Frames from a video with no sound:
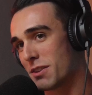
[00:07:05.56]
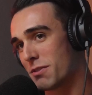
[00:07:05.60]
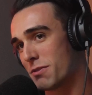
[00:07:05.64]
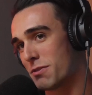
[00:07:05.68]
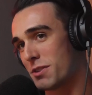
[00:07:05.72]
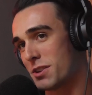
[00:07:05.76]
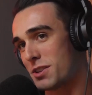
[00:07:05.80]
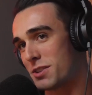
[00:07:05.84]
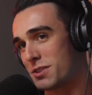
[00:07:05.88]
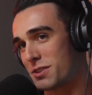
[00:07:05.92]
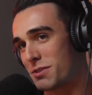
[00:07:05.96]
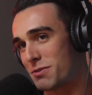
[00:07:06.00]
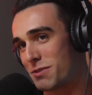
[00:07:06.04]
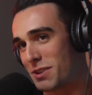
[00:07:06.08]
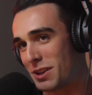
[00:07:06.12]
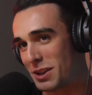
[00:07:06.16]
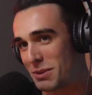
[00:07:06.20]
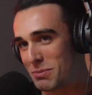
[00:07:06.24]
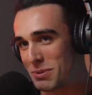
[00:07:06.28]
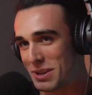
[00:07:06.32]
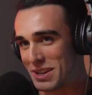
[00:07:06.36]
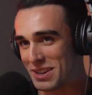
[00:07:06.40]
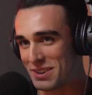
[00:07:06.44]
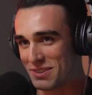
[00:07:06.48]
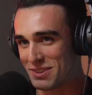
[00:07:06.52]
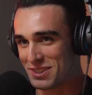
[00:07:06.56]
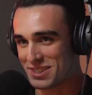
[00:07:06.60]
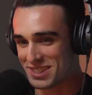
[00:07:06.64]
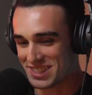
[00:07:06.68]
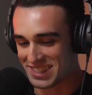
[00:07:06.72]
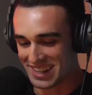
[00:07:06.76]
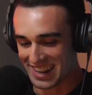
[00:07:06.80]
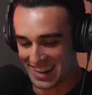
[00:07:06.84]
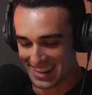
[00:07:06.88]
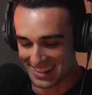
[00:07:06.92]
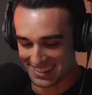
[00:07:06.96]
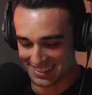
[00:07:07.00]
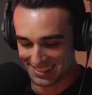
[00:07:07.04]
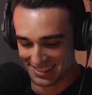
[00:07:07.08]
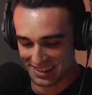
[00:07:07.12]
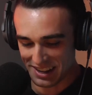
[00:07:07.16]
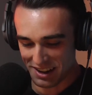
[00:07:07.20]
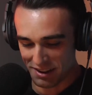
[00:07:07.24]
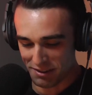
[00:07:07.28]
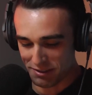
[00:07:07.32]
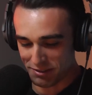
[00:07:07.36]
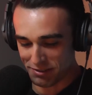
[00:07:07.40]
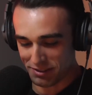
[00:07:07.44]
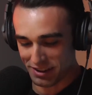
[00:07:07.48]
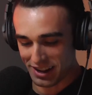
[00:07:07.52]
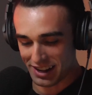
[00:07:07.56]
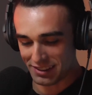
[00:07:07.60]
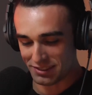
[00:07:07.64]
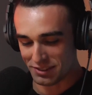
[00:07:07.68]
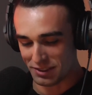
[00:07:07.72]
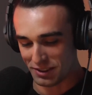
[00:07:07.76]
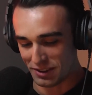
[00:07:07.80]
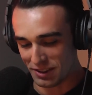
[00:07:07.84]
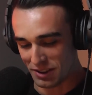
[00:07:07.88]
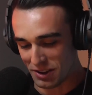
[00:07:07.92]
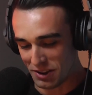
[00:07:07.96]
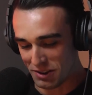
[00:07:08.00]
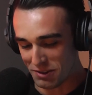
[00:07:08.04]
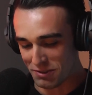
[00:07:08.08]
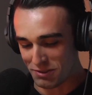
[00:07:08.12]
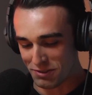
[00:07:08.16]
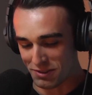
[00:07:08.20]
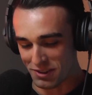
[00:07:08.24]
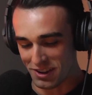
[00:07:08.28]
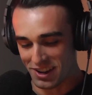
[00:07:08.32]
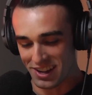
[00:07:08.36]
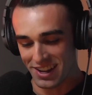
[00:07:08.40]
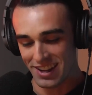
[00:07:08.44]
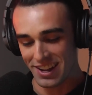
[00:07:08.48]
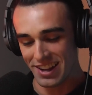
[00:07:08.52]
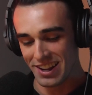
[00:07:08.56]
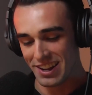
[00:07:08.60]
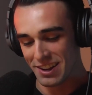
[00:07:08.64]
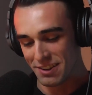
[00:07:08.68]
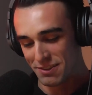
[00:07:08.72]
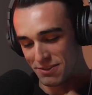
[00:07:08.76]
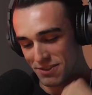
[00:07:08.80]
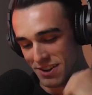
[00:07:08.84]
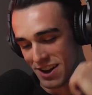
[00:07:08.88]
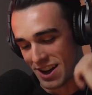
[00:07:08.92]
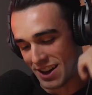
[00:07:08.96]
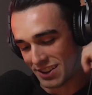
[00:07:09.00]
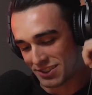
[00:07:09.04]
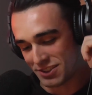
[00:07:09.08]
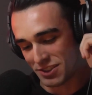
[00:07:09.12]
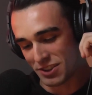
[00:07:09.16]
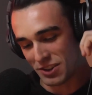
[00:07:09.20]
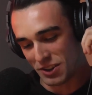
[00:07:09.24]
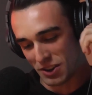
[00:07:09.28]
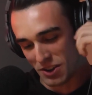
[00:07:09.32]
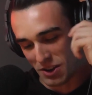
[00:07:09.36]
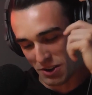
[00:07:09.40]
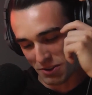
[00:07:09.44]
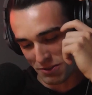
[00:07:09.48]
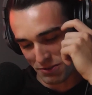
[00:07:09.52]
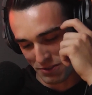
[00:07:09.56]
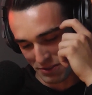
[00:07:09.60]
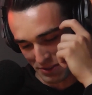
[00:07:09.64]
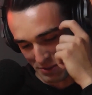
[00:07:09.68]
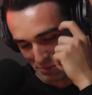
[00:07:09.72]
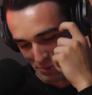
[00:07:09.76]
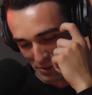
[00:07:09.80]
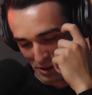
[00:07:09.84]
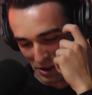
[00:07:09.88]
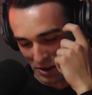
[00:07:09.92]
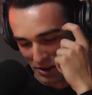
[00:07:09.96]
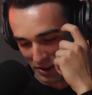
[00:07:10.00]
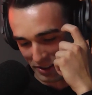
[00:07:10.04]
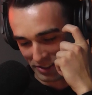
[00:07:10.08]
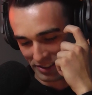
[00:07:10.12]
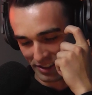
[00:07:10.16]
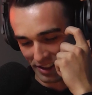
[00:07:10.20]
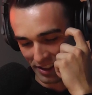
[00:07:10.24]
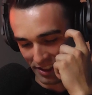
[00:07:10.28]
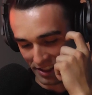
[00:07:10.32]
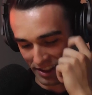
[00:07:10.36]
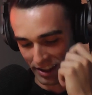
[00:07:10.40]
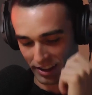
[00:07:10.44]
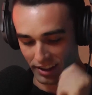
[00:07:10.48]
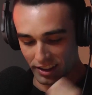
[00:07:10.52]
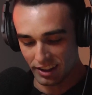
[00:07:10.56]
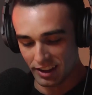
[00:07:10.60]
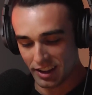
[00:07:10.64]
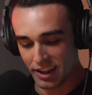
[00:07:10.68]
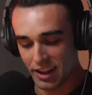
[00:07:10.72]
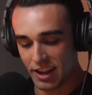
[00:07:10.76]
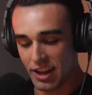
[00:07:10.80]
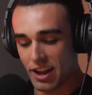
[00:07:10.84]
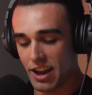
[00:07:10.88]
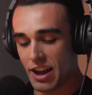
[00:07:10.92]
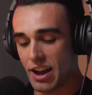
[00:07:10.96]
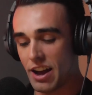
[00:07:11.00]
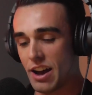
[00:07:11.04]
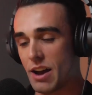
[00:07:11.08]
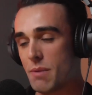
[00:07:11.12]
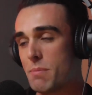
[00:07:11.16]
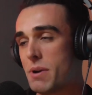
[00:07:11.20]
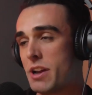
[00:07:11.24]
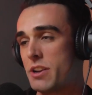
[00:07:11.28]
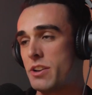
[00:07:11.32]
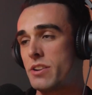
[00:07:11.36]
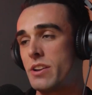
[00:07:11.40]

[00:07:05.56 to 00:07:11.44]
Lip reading: finished developing, which takes far too long for the blokes, I think. And you